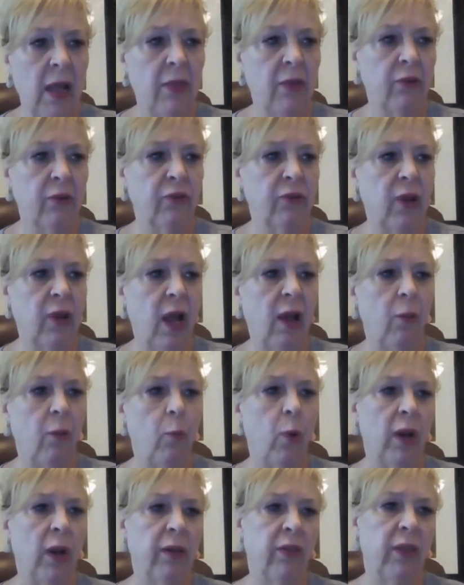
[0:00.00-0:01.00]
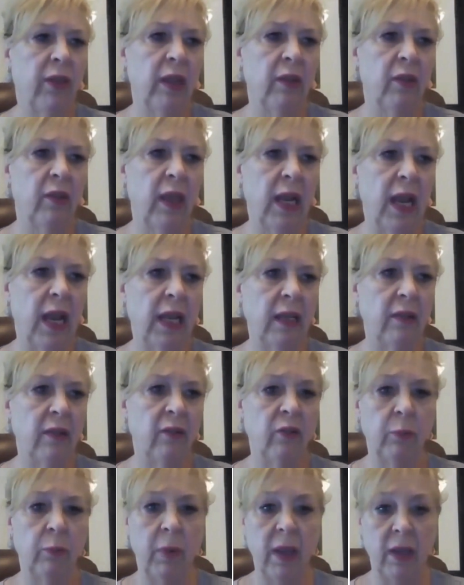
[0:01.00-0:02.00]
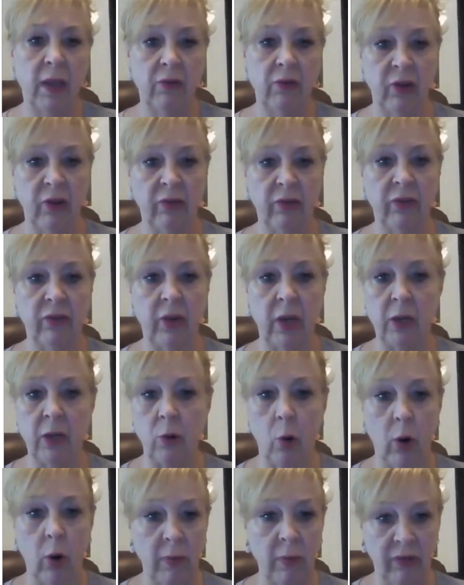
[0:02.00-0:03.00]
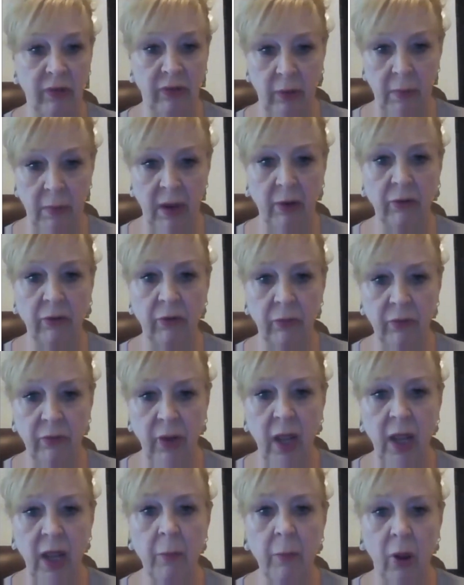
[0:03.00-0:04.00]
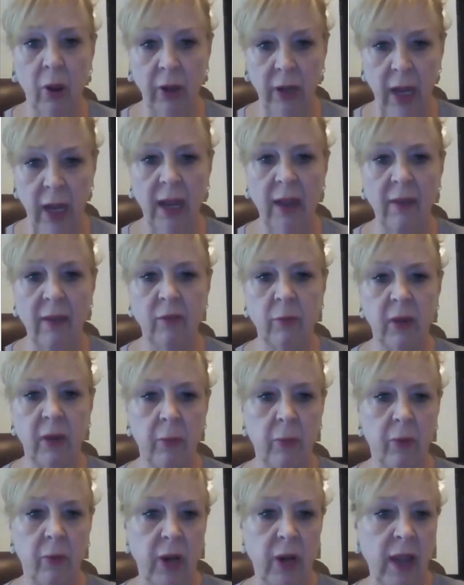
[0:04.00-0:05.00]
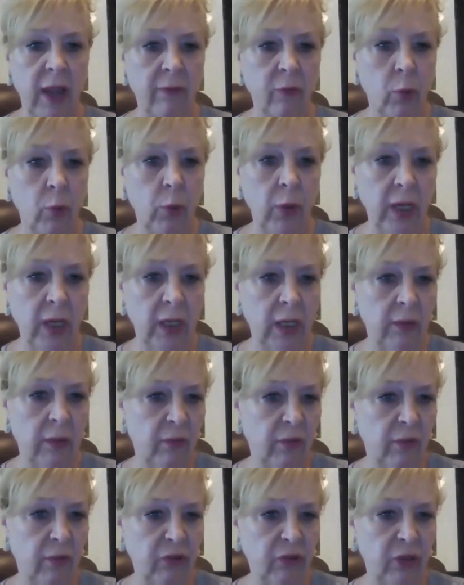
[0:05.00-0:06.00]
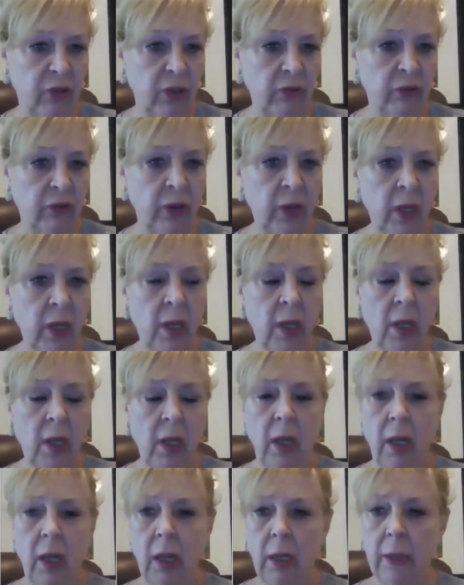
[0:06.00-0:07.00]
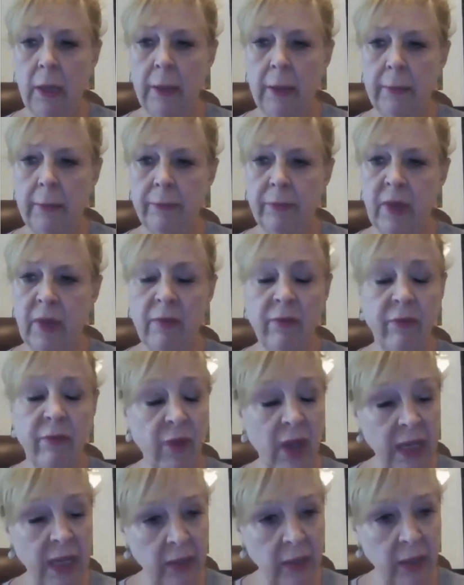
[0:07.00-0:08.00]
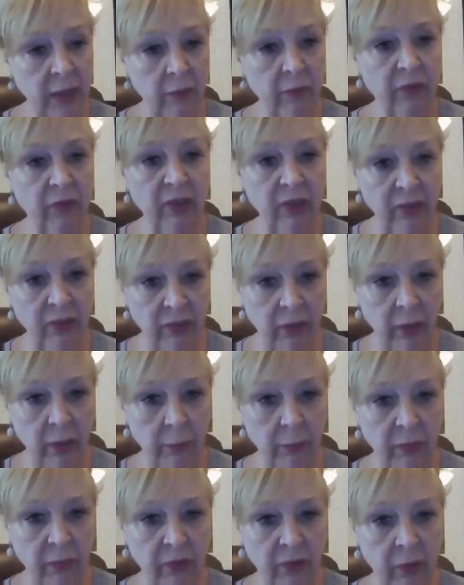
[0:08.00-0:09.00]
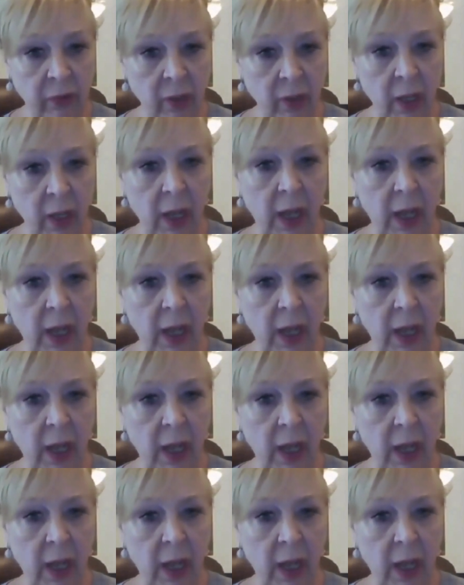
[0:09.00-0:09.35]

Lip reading: there's not one thing that I can spend just enormous amounts of time on. I have to be able to have quick, efficient, effective systems